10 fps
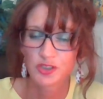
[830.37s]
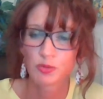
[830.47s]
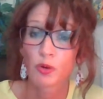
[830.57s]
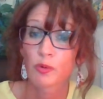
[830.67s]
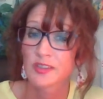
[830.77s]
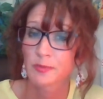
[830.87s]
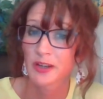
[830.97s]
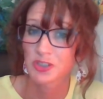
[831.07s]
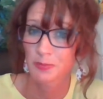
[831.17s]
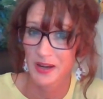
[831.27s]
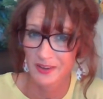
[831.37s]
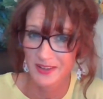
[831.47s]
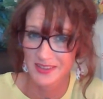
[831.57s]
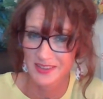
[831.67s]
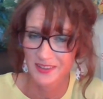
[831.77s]
you will respect your
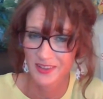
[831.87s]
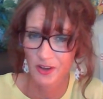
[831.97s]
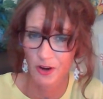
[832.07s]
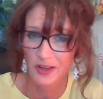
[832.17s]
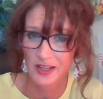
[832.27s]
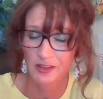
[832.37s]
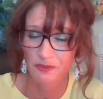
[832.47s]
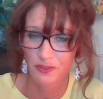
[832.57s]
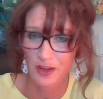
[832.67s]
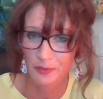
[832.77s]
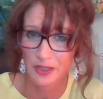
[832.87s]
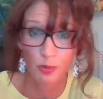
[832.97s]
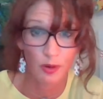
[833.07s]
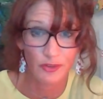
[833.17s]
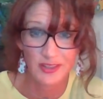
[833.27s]
parent, guardian, and family,
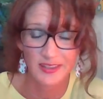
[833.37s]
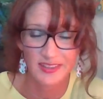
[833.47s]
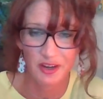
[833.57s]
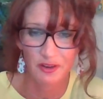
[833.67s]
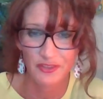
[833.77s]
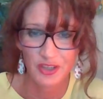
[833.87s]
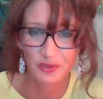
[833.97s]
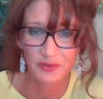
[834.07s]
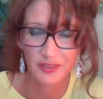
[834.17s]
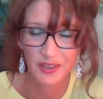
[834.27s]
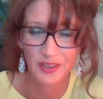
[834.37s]
whoever takes care of you.